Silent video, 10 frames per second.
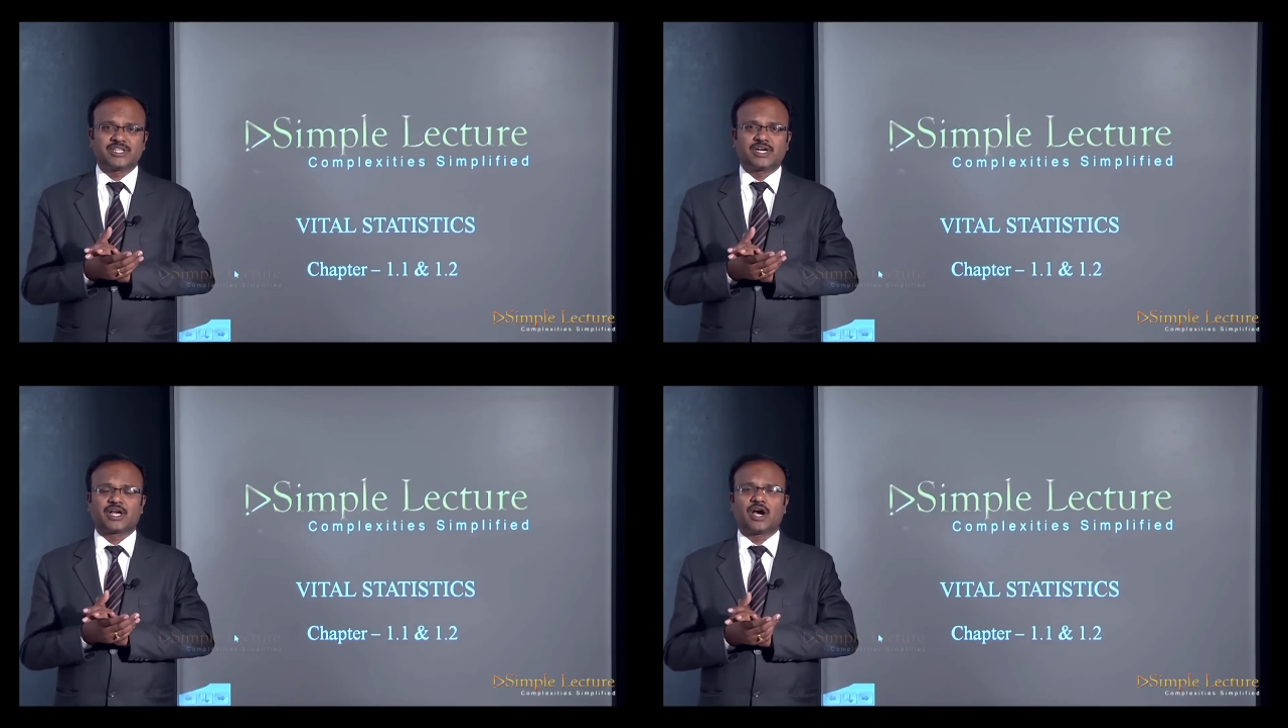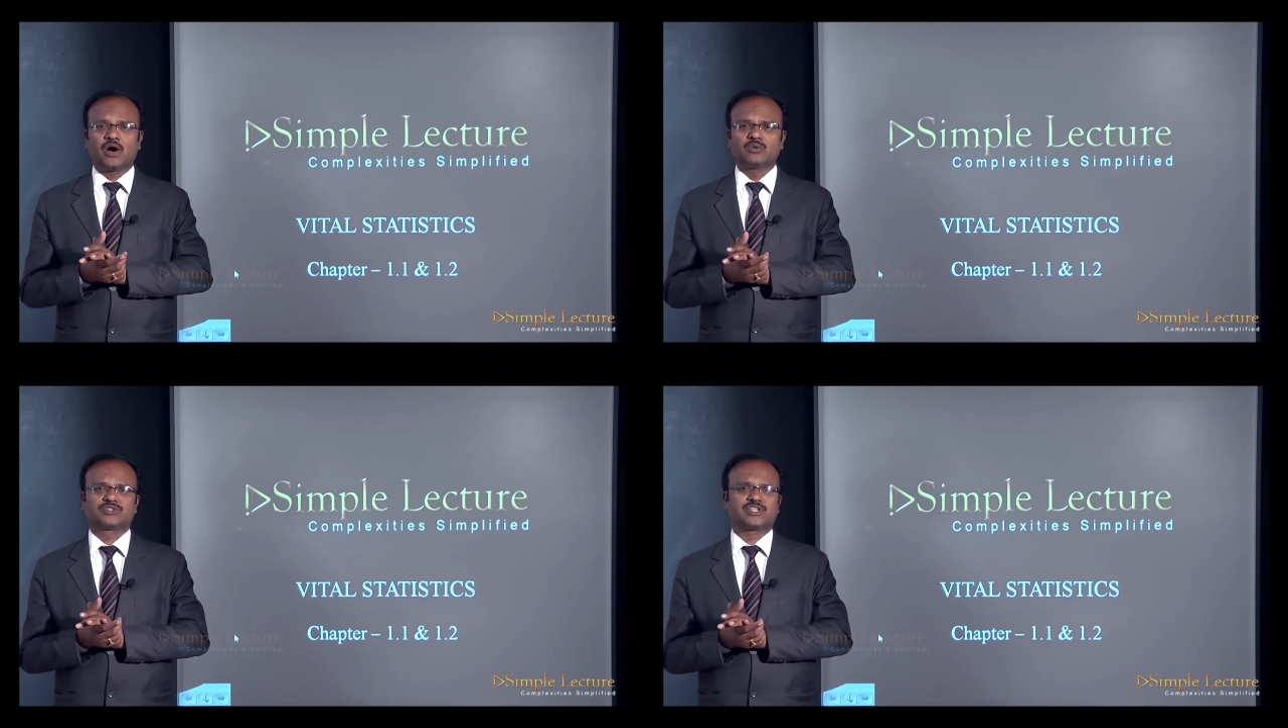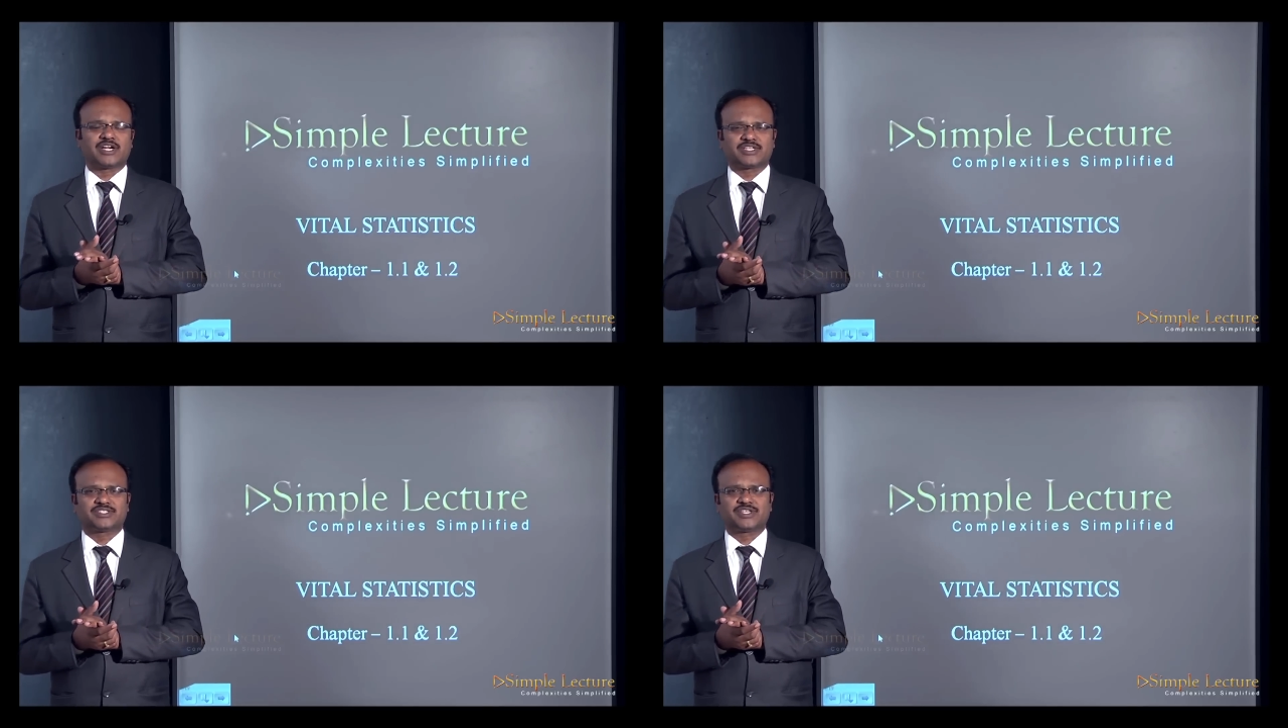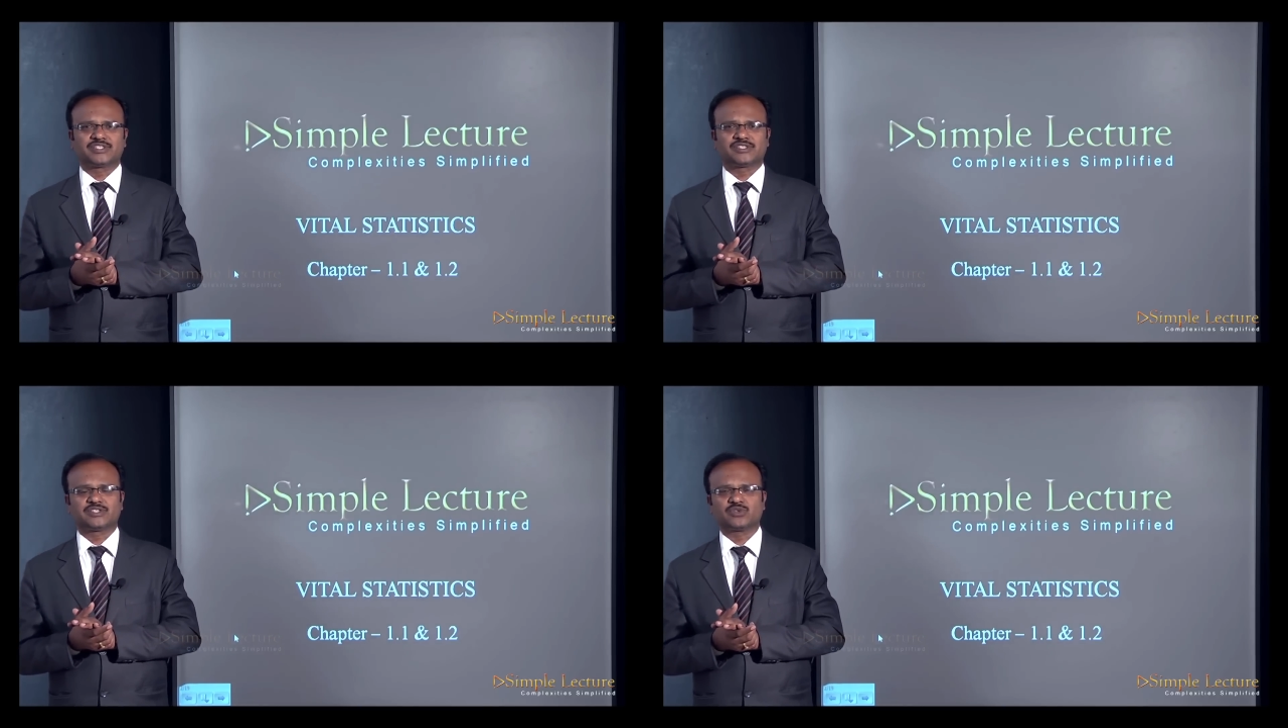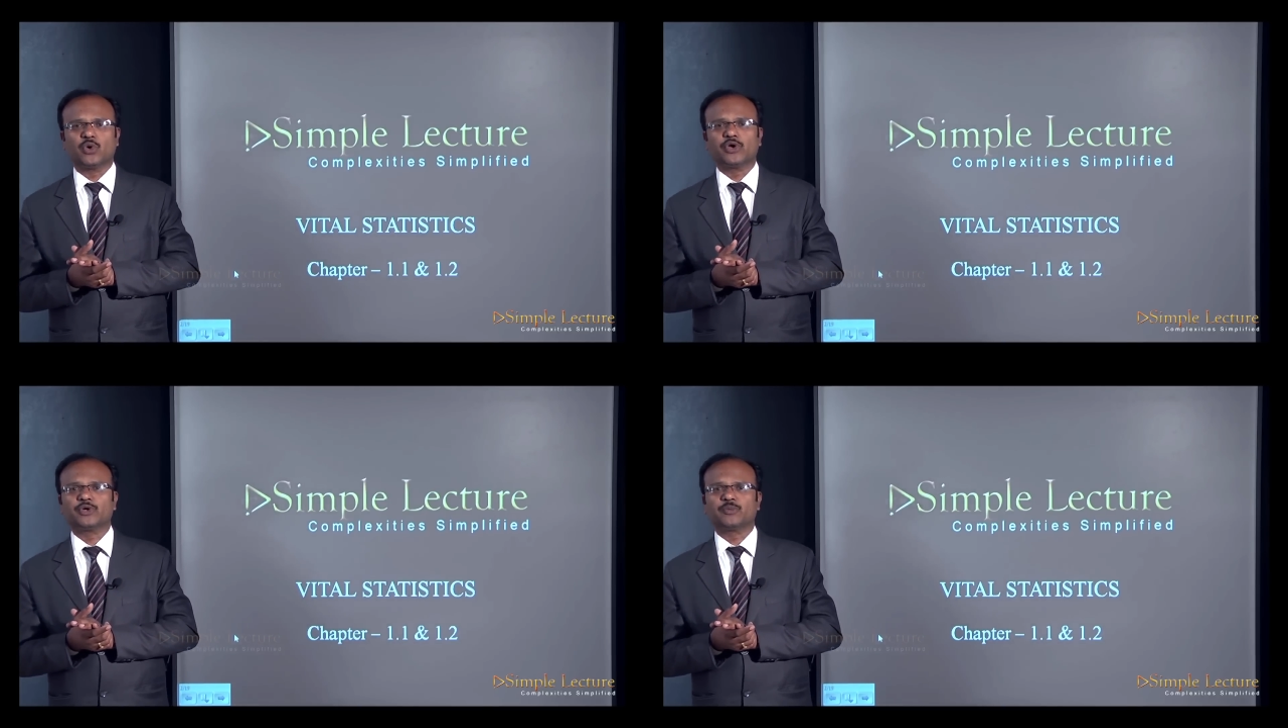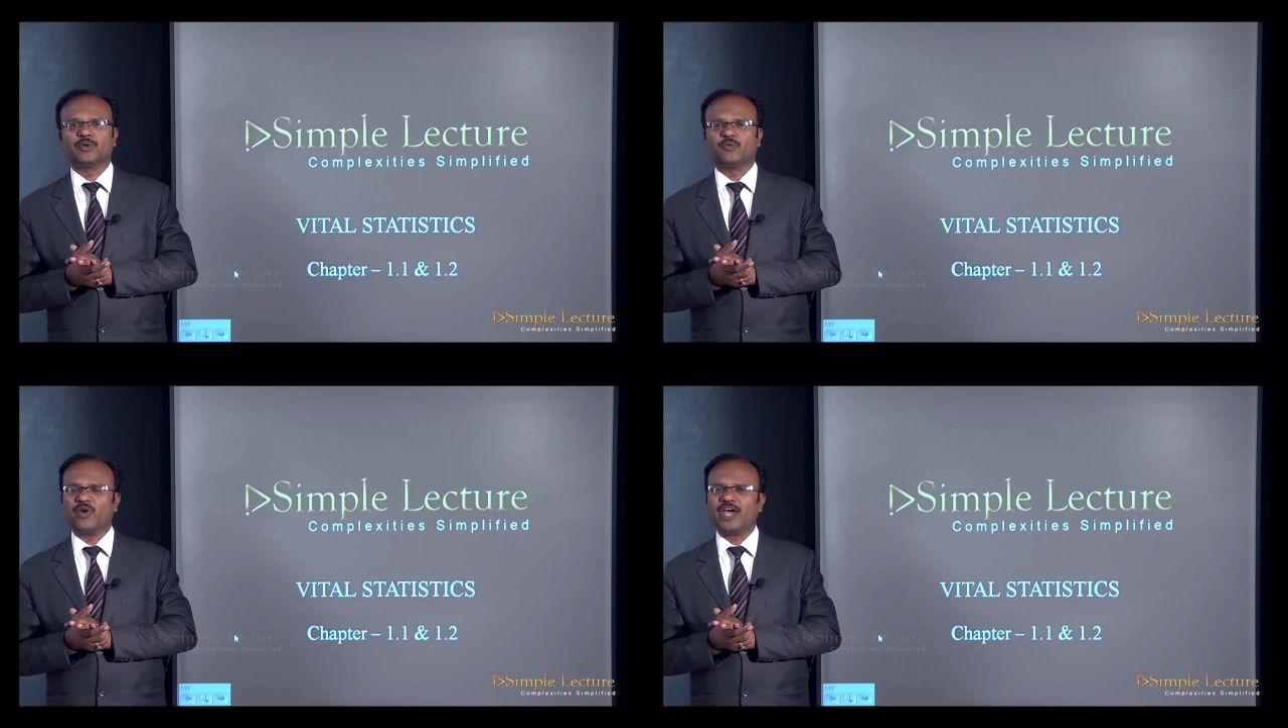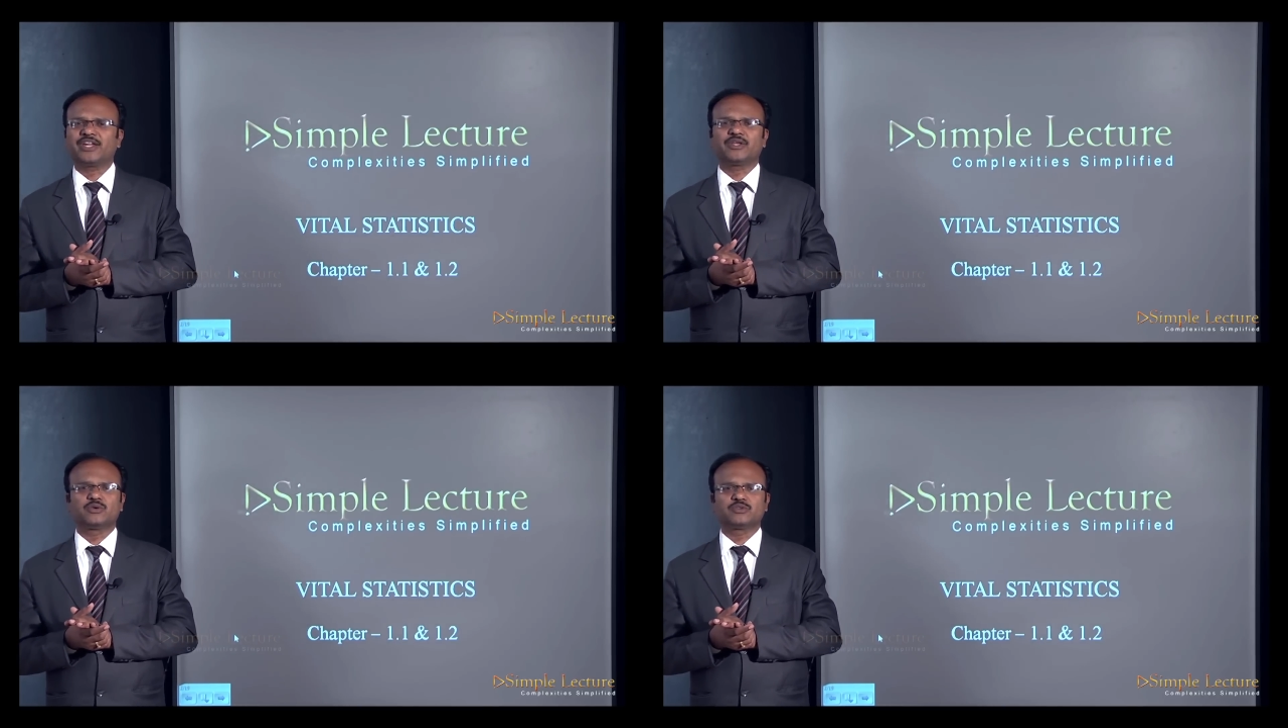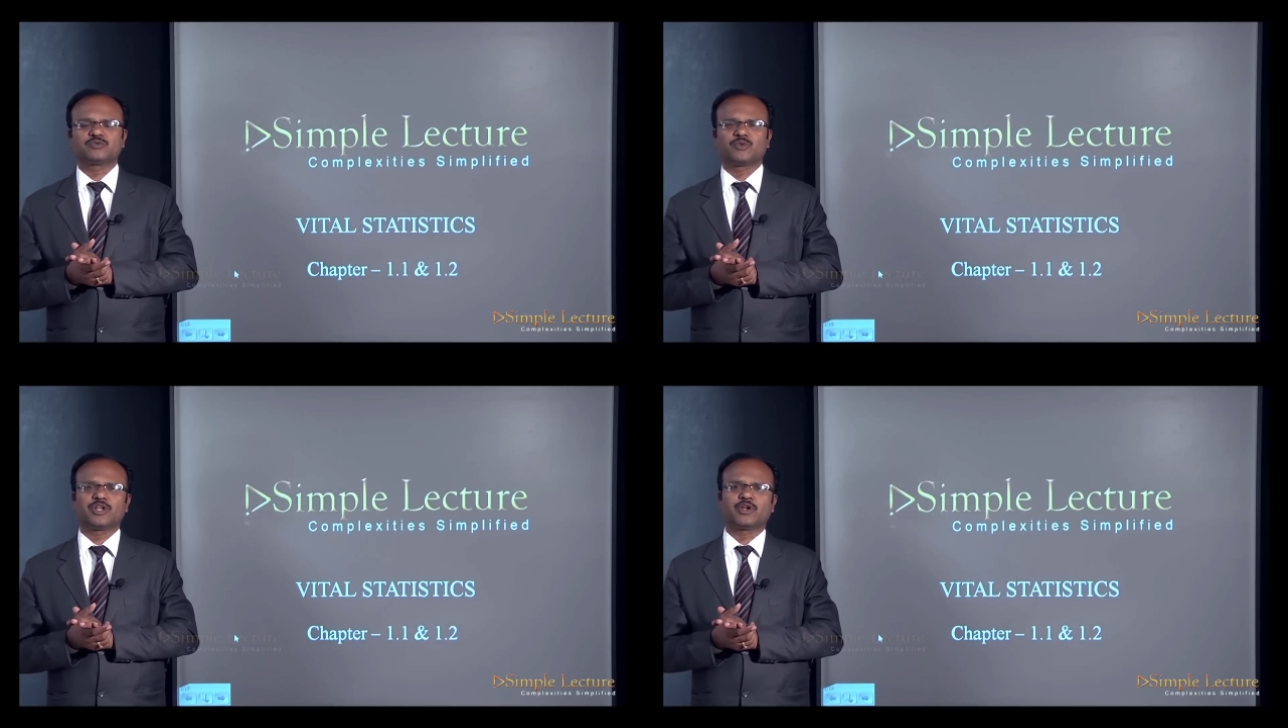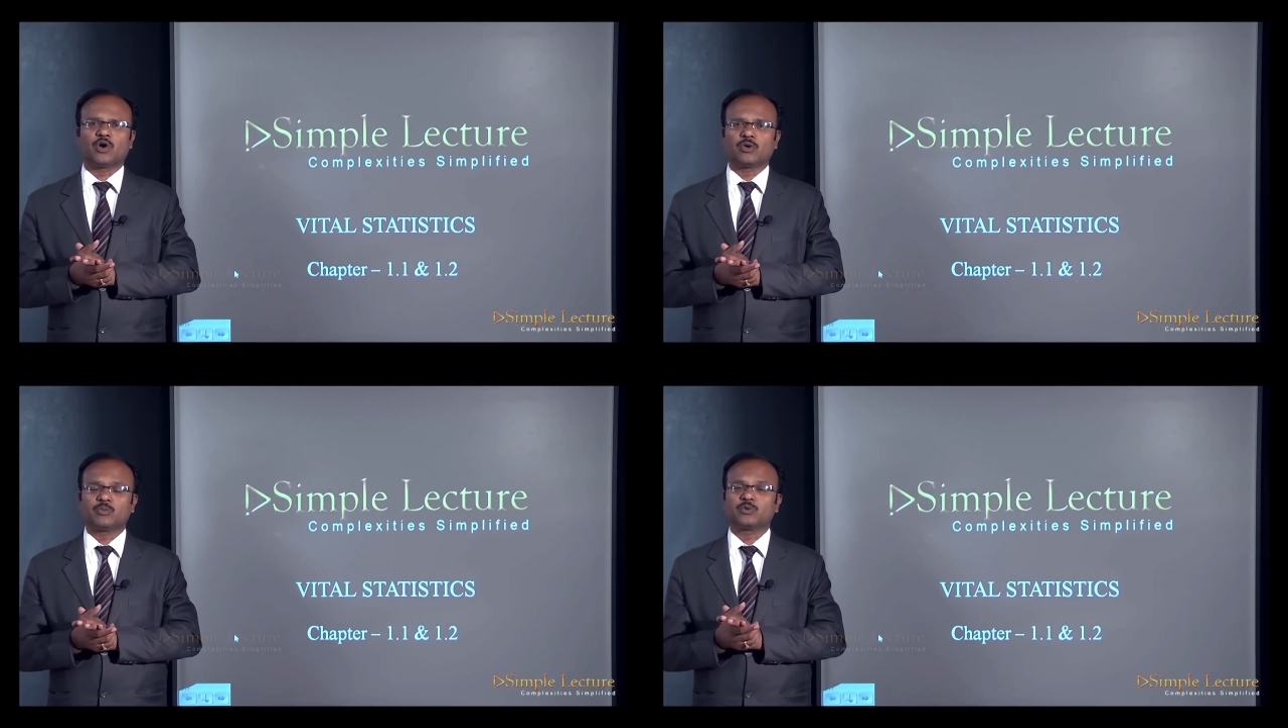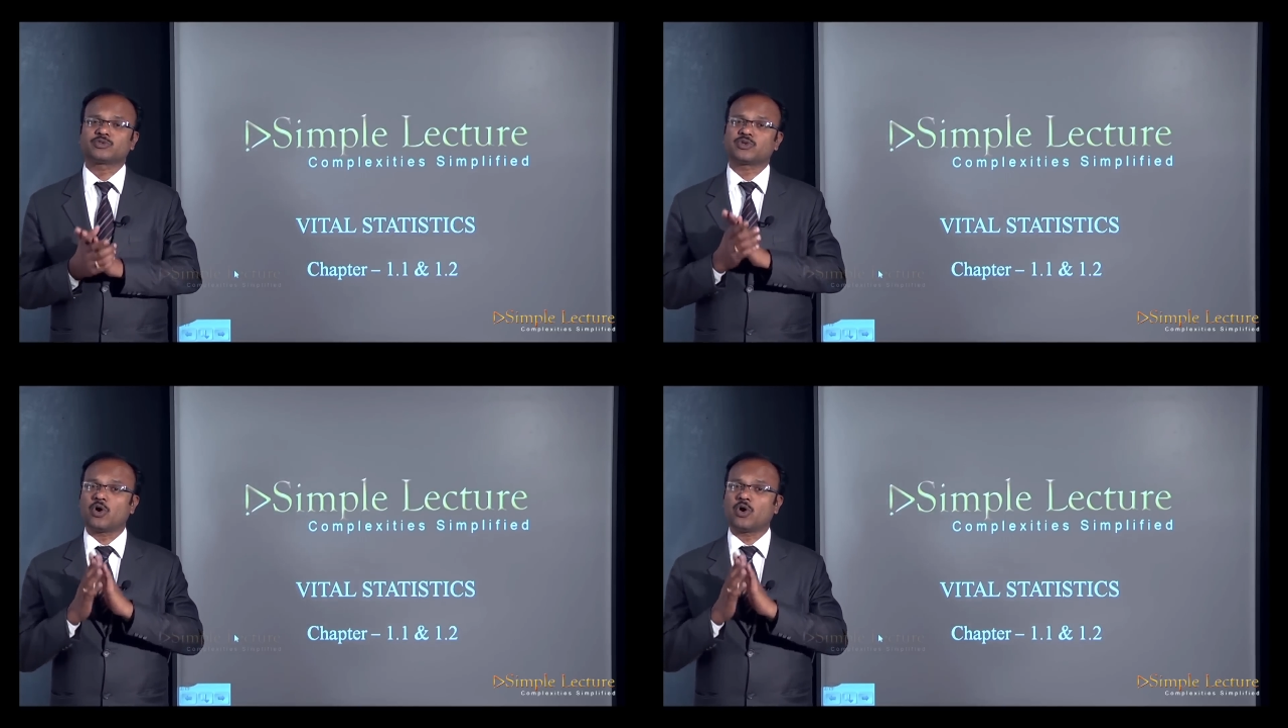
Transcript: that how statistics is going to be very useful in almost